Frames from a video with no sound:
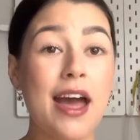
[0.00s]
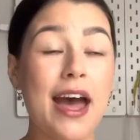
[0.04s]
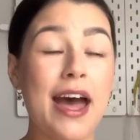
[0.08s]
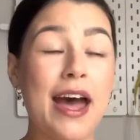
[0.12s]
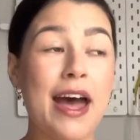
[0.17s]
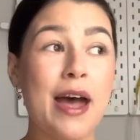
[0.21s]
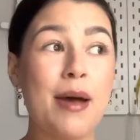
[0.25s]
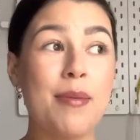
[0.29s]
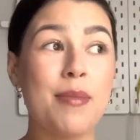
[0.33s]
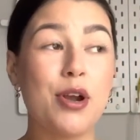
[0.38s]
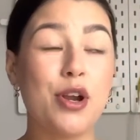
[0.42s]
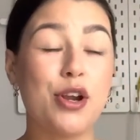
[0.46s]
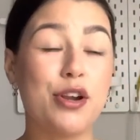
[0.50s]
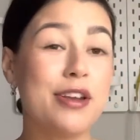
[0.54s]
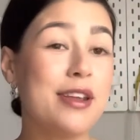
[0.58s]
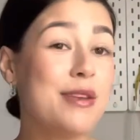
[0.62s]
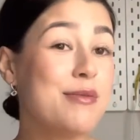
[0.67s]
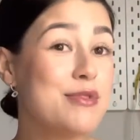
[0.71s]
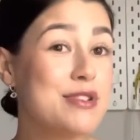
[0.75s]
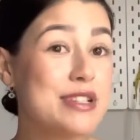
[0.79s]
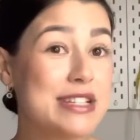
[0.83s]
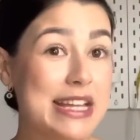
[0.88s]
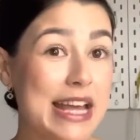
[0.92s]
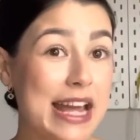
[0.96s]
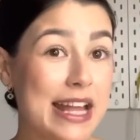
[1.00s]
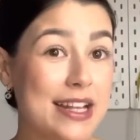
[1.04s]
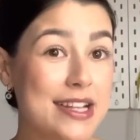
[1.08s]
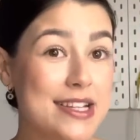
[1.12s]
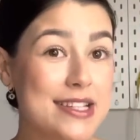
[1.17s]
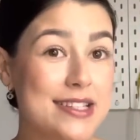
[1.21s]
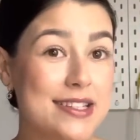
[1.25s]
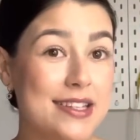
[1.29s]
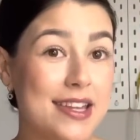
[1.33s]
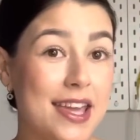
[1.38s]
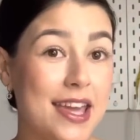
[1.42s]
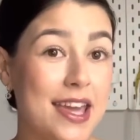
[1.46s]
Her name was
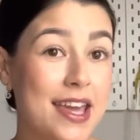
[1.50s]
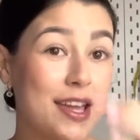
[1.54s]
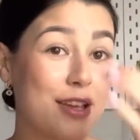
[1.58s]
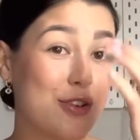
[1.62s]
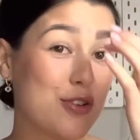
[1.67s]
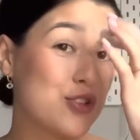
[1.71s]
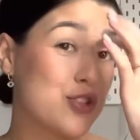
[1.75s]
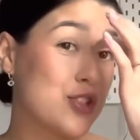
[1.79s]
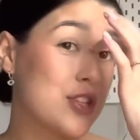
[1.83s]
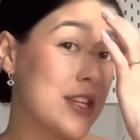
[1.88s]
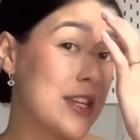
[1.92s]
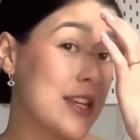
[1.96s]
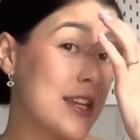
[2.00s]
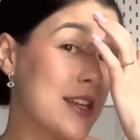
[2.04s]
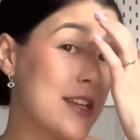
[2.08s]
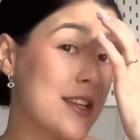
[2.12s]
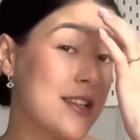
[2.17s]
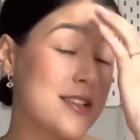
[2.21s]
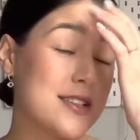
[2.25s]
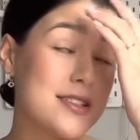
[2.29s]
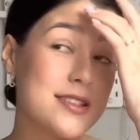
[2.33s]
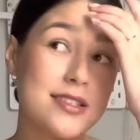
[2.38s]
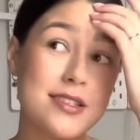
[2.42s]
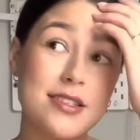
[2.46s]
Nancy. She